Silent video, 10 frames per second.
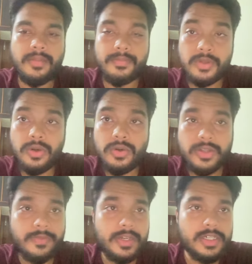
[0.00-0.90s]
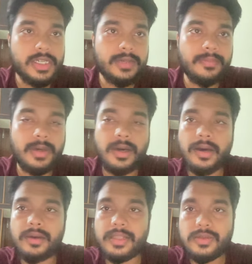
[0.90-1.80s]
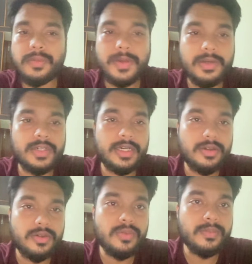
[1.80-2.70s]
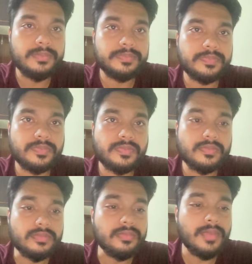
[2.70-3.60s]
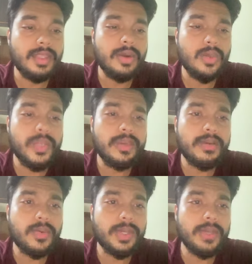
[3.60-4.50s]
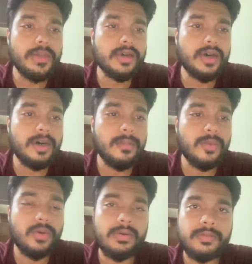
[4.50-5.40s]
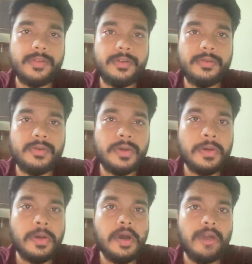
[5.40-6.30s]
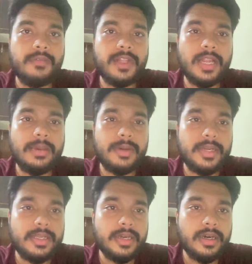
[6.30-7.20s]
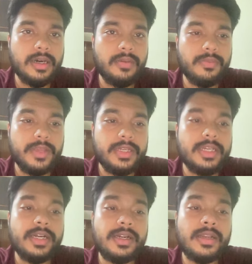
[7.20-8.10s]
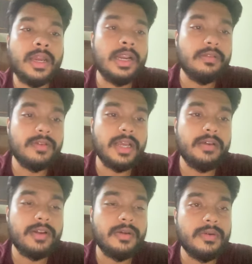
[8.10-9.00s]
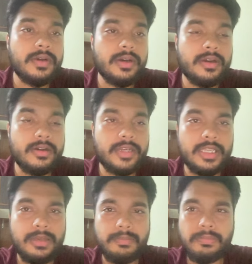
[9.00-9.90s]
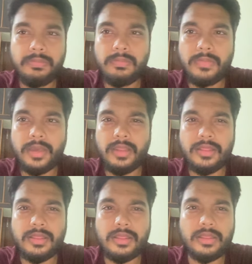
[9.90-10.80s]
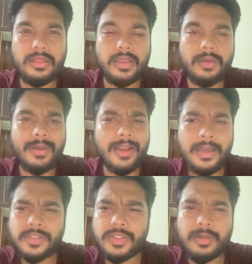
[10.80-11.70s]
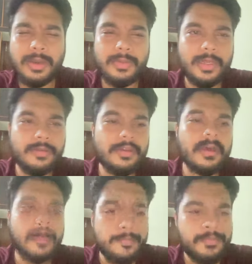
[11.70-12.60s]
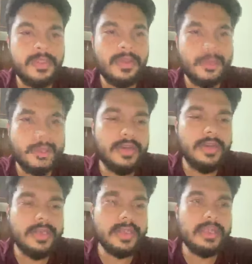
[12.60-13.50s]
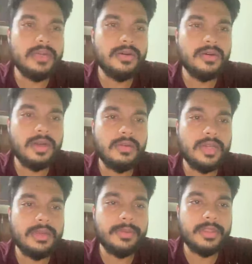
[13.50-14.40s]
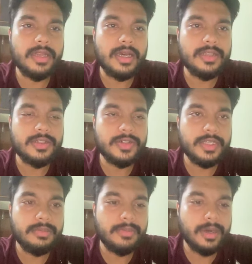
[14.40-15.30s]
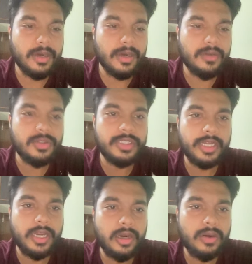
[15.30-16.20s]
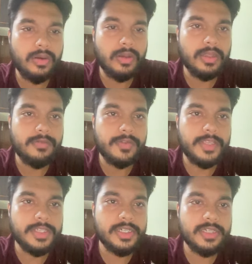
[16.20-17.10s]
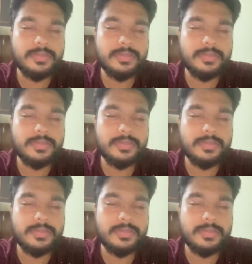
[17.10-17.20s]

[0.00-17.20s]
nodes of the tree. That's what we'll try to do. Now, quick overview of the library. We did kind of dive down a deep in my last stream, I believe. Yeah, we did really go down deep in the last stream to check out all the features,